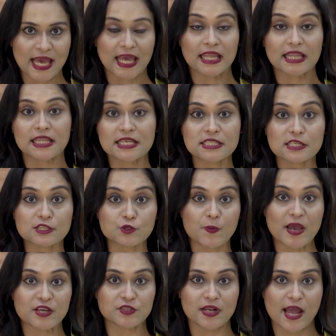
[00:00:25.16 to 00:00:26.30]
In this
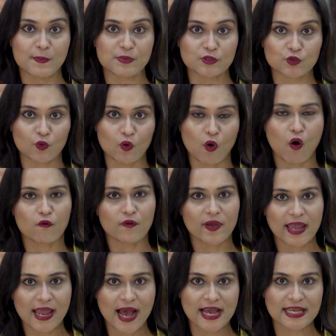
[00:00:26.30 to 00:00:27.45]
special episode of
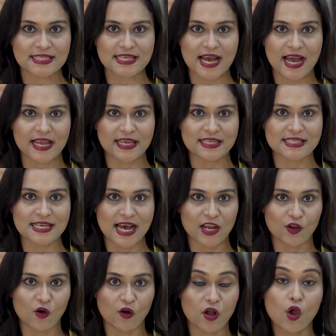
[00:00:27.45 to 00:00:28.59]
AIDIA
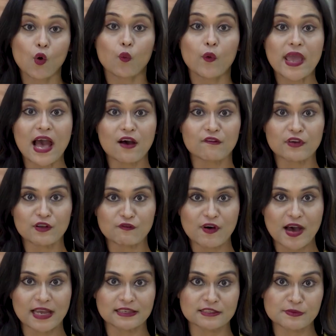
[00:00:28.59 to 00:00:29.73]
Dialogue, we have
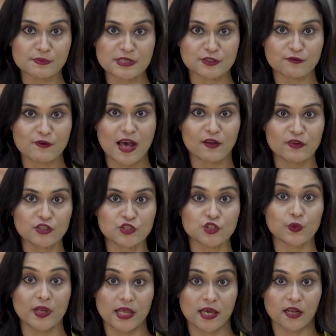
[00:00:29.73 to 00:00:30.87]
invited Ms. Valerie
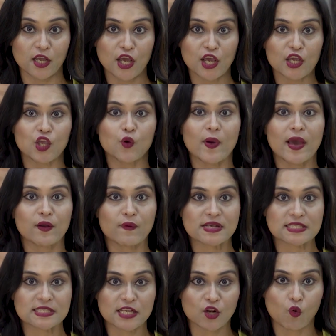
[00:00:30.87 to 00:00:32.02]
Julliand, UN
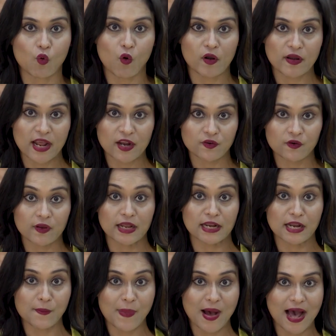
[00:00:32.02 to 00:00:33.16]
Resident Coordinator
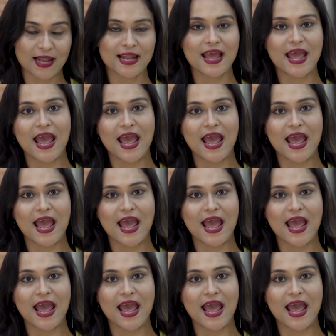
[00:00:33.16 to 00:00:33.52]
in Nepal,